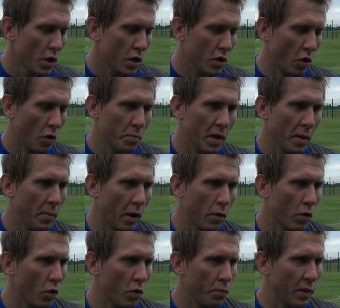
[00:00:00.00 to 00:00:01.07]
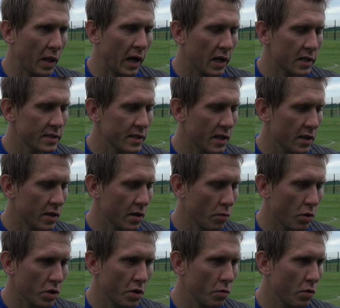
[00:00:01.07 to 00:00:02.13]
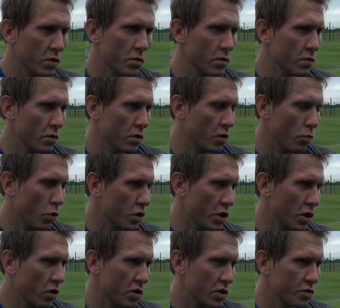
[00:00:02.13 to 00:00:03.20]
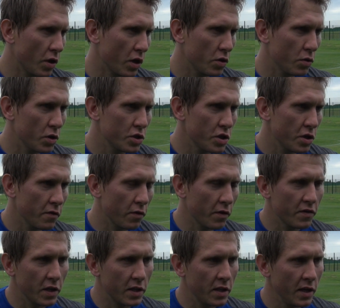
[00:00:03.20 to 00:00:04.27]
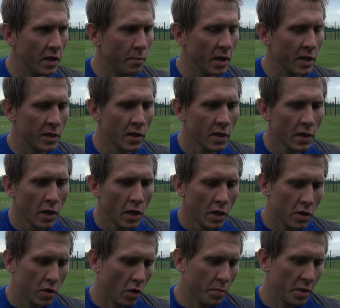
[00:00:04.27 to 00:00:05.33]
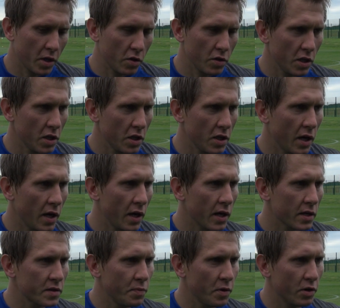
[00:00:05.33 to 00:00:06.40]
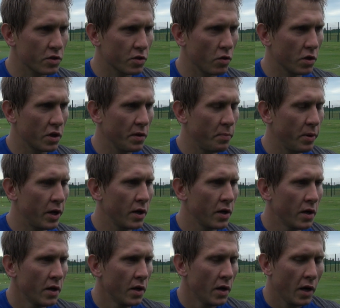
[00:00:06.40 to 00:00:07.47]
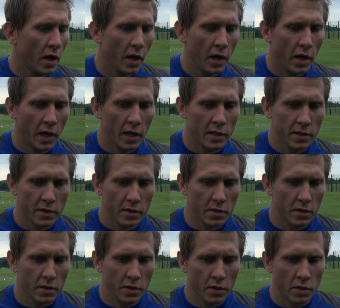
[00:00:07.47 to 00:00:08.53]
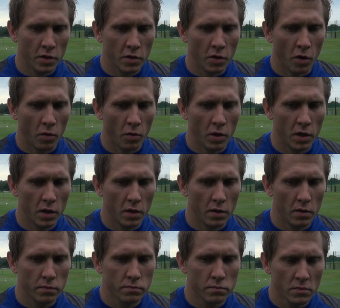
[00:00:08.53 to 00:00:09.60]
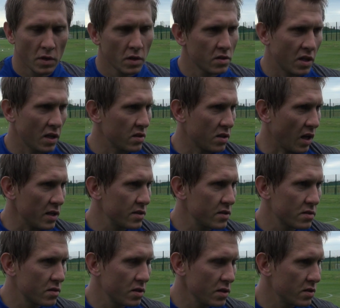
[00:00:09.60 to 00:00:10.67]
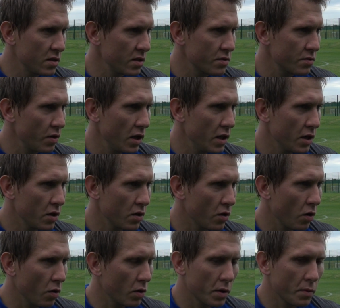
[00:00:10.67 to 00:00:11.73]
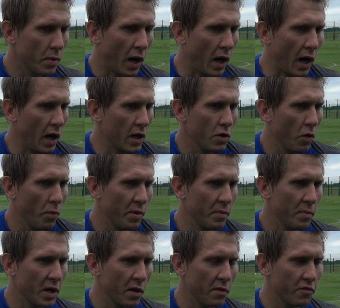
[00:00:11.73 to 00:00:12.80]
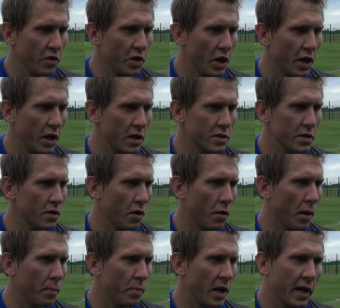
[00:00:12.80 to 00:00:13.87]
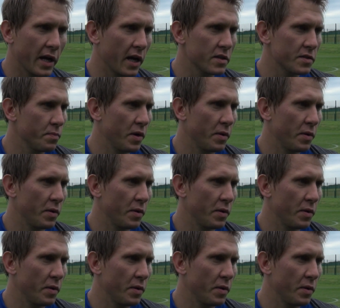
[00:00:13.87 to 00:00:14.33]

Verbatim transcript: he told me about all plans and what he's going to try to achieve with the team. And he told me he's going to need an experienced goalkeeper. And you know, this really, you know, I know Birmingham for years. You know, I play against